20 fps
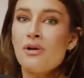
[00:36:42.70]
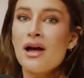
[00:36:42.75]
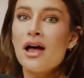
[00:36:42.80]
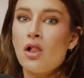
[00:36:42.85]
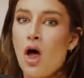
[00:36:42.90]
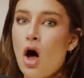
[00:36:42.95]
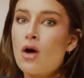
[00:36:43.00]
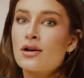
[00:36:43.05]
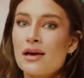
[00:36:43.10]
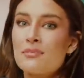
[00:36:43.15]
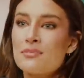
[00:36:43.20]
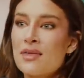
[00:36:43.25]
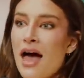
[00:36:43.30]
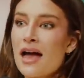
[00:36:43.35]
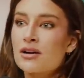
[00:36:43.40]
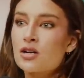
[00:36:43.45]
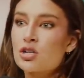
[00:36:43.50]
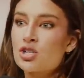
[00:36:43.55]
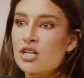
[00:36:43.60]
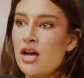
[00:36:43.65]
will. I'll keep
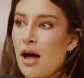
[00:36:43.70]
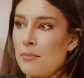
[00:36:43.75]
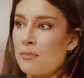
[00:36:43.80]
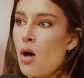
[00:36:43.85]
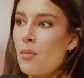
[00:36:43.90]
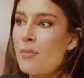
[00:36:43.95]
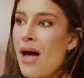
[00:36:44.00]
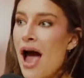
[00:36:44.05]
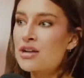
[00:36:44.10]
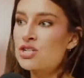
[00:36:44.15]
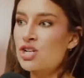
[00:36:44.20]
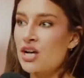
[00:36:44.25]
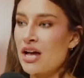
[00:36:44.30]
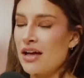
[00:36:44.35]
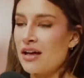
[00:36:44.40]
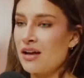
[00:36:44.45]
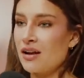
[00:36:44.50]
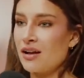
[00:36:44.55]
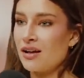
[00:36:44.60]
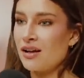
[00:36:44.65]
the energy up. I'll match
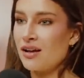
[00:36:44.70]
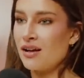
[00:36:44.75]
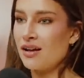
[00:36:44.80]
it. She's